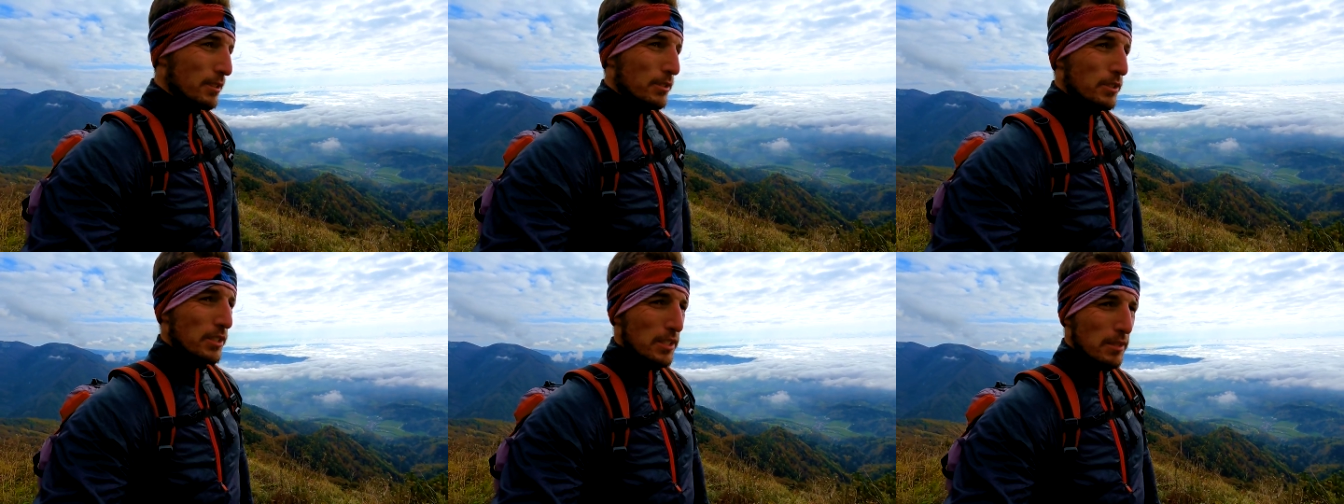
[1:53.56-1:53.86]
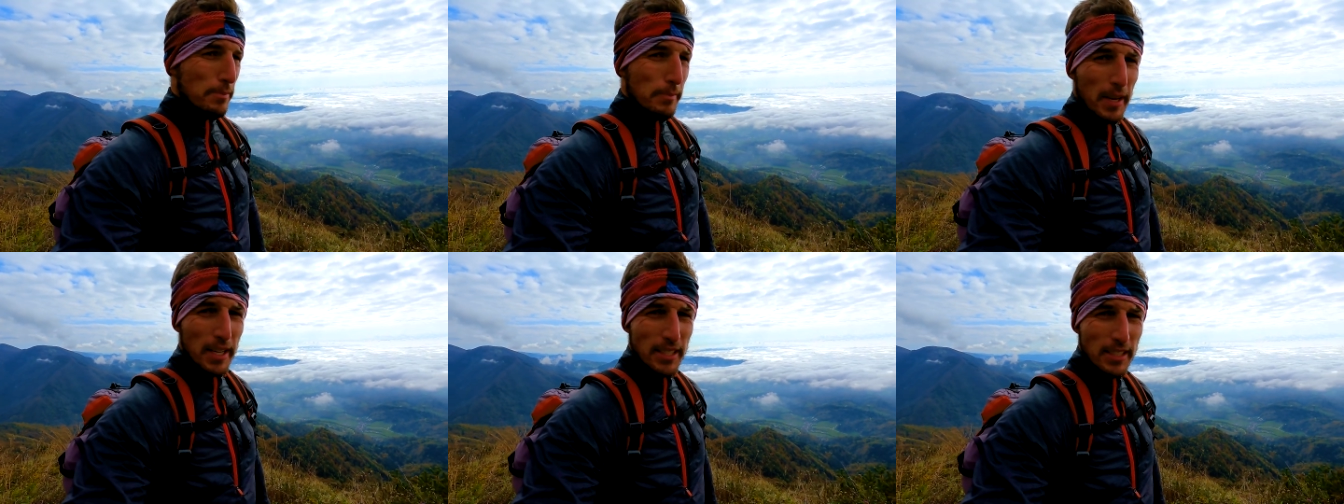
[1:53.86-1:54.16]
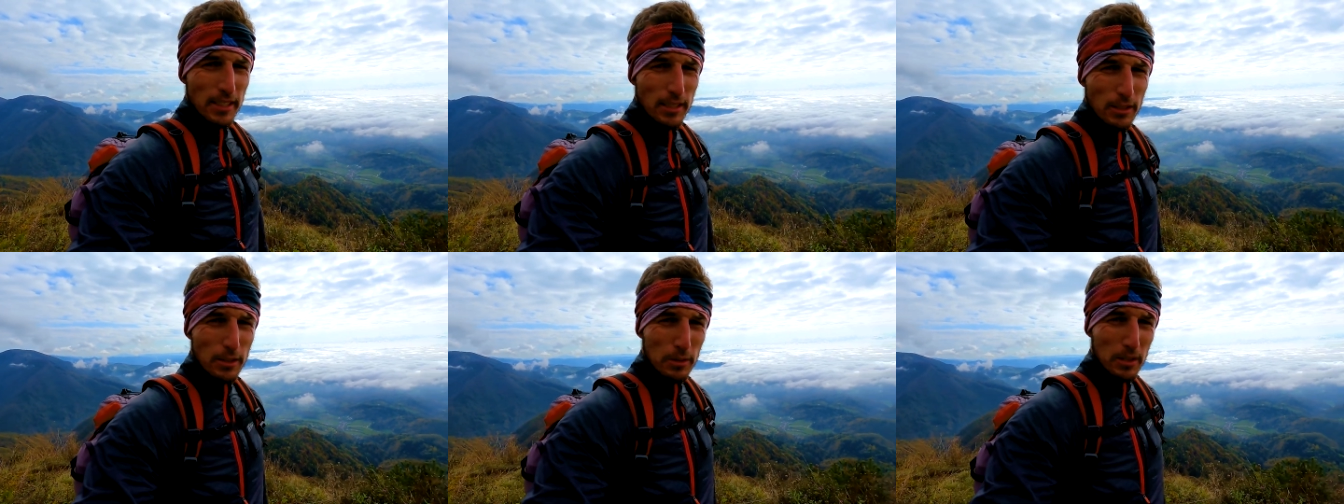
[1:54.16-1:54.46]
So just
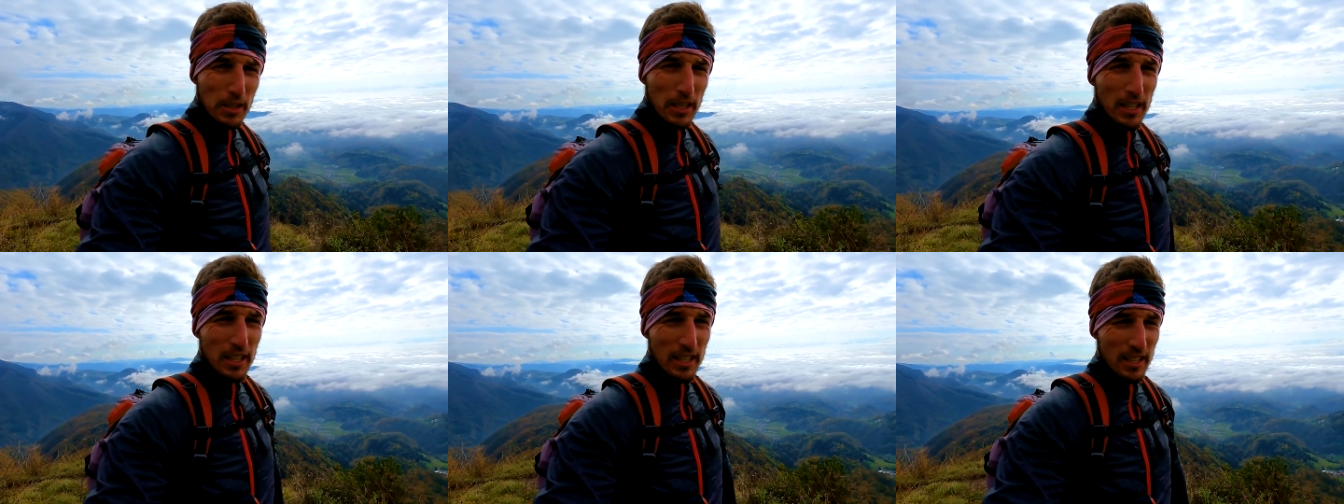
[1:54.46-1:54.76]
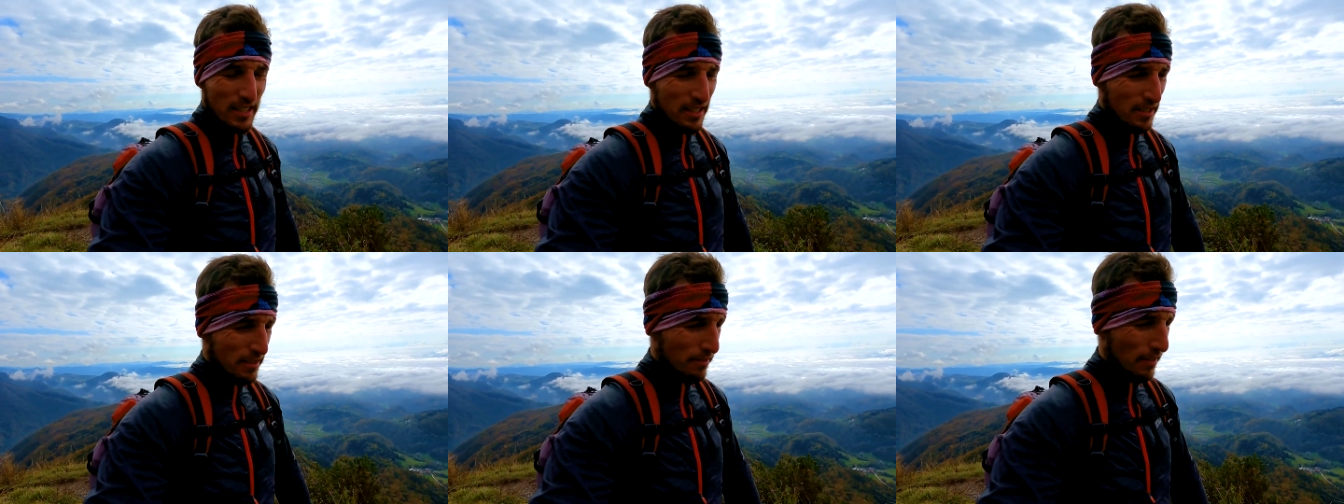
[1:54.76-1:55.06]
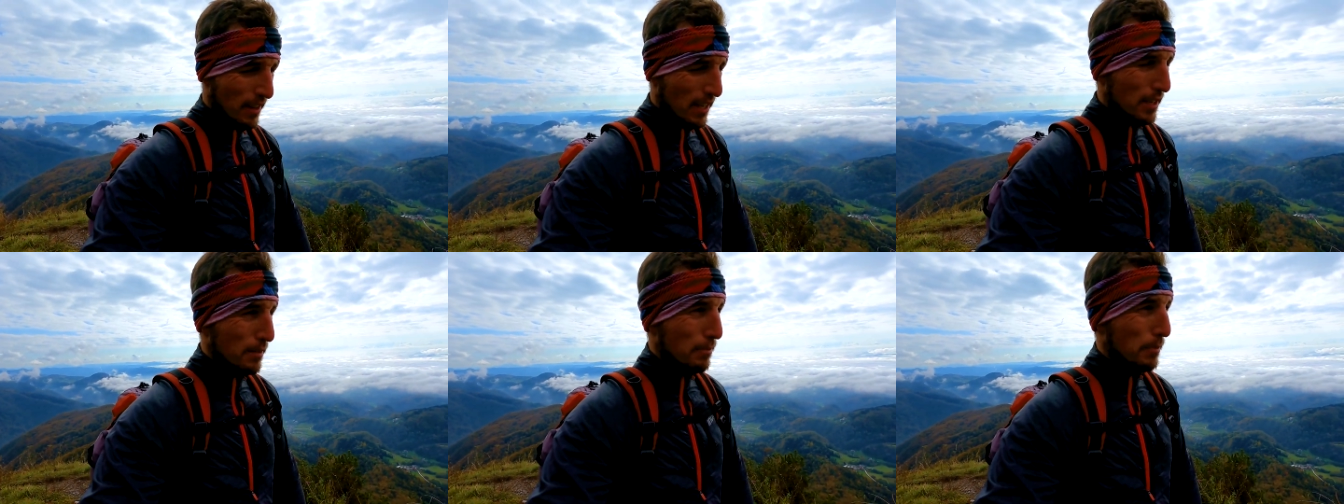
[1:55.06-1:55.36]
made it to the
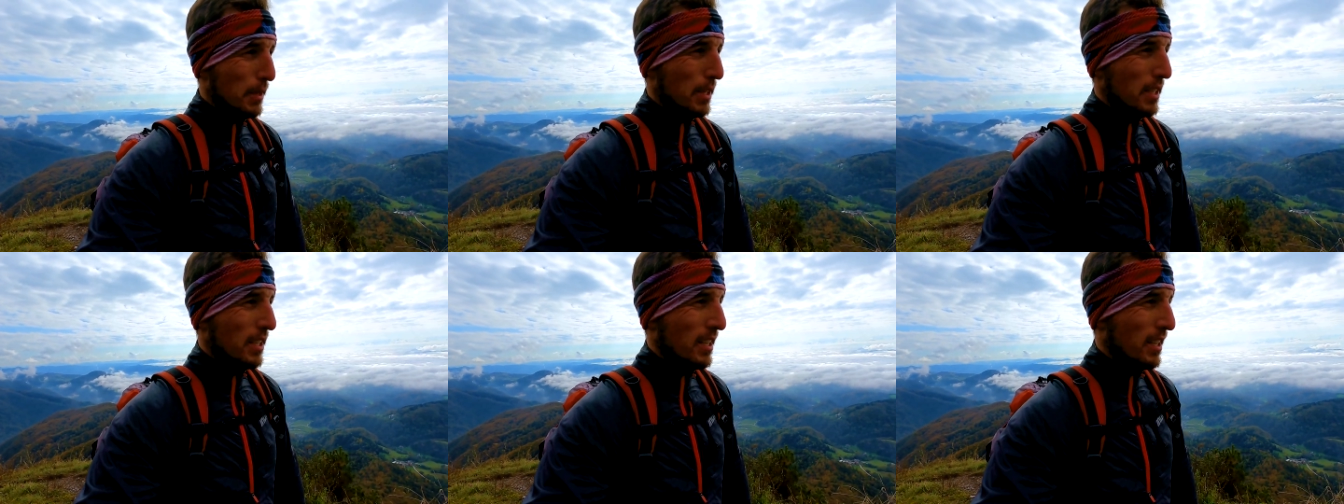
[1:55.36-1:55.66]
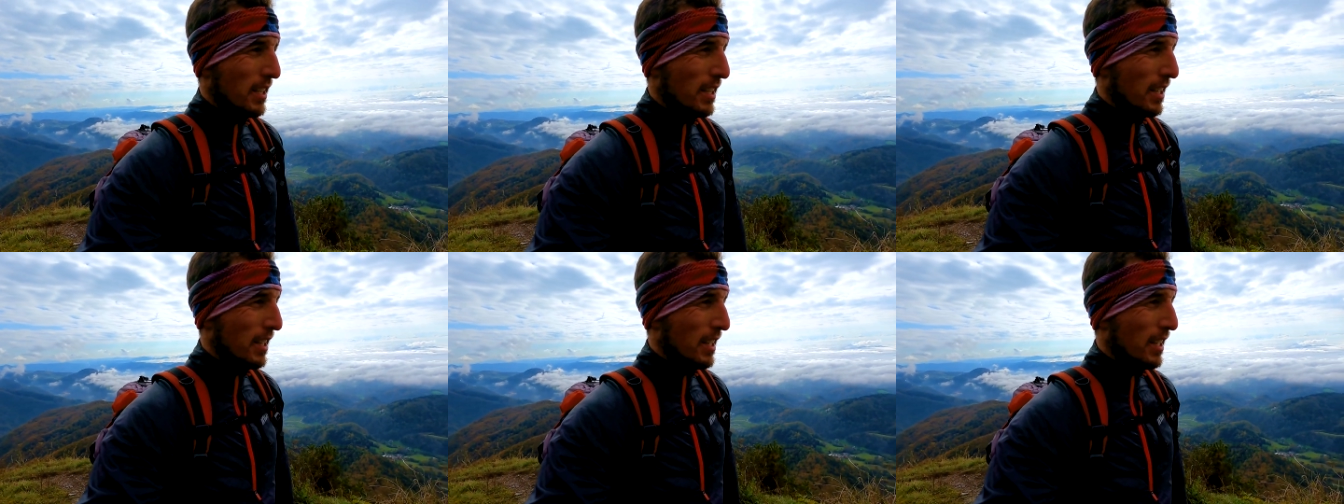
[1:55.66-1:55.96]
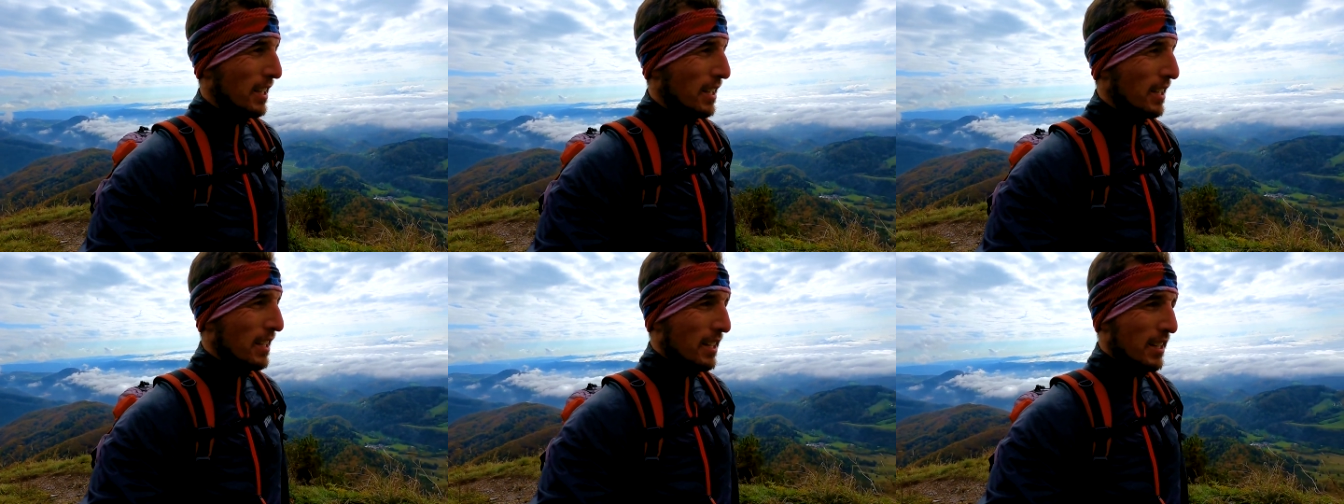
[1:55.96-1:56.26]
fake peak.
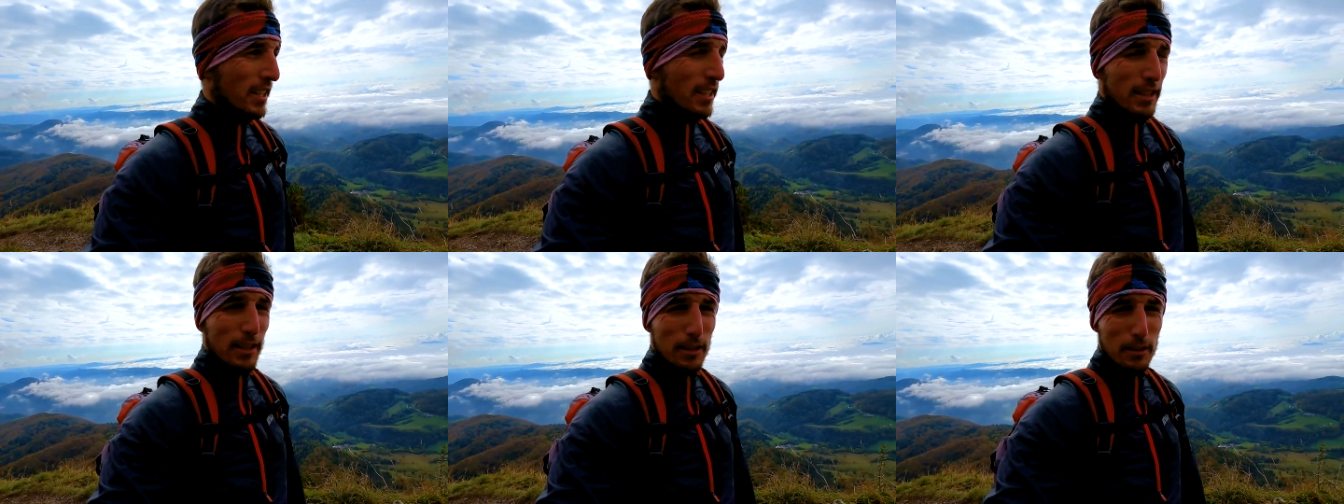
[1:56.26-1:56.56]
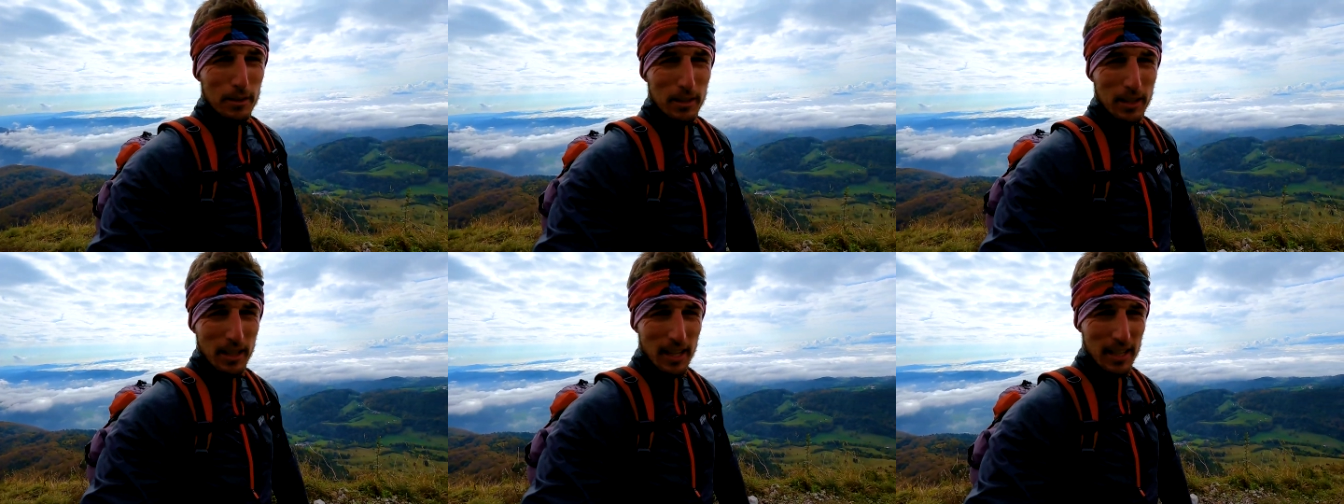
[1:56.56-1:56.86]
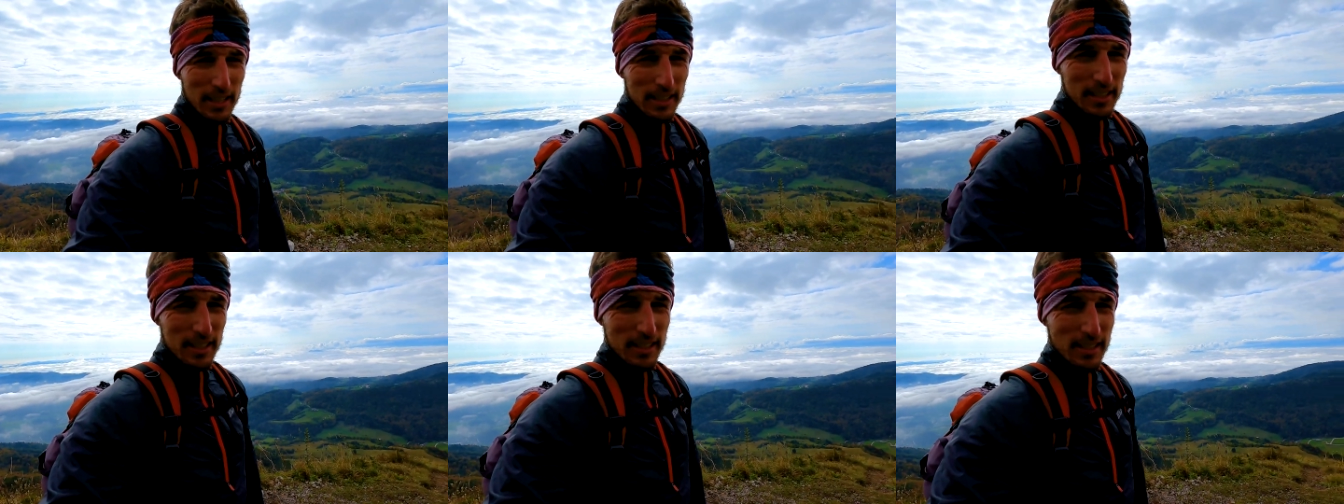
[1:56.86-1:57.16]
It looked
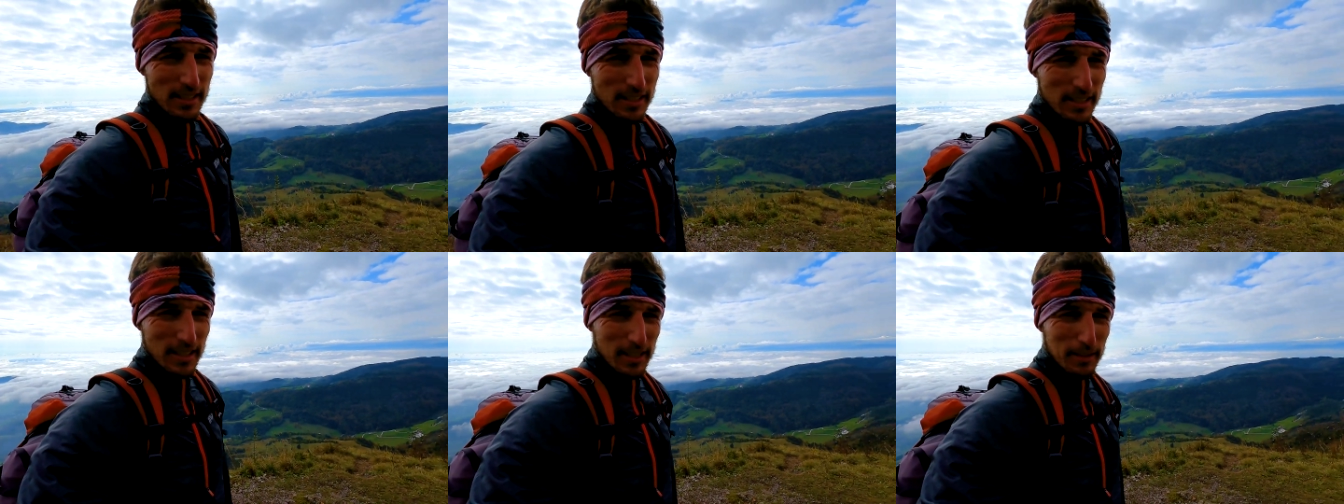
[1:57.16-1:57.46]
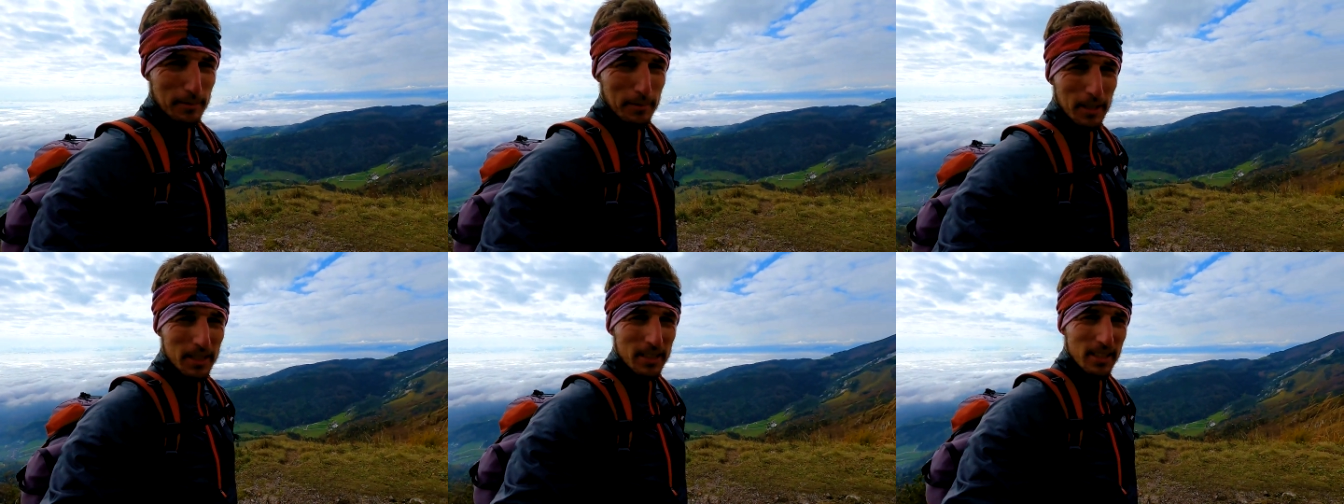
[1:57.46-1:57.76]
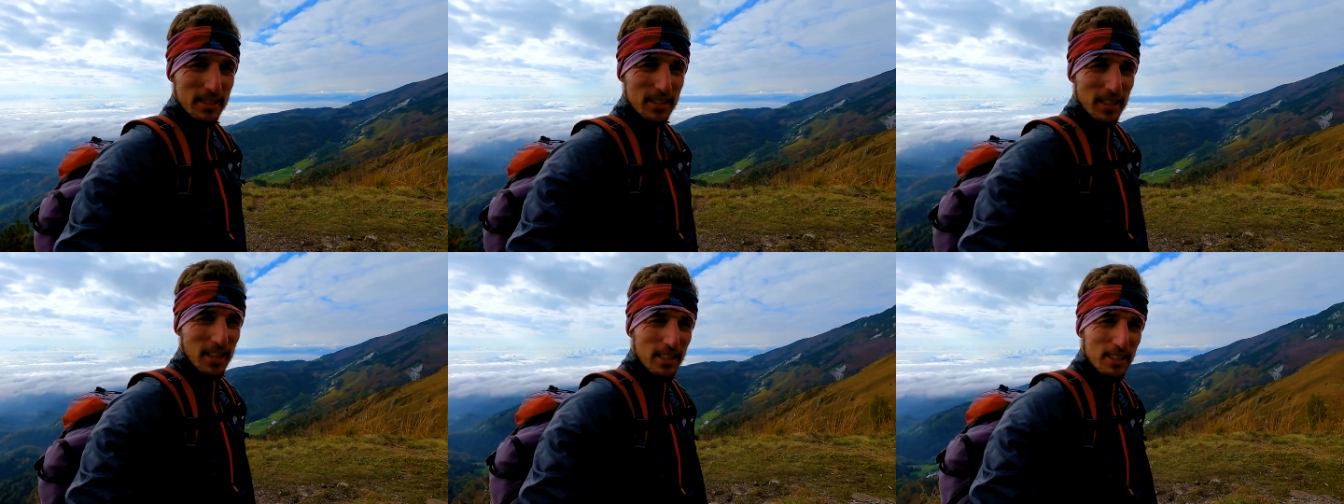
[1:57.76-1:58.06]
like this is it, but it's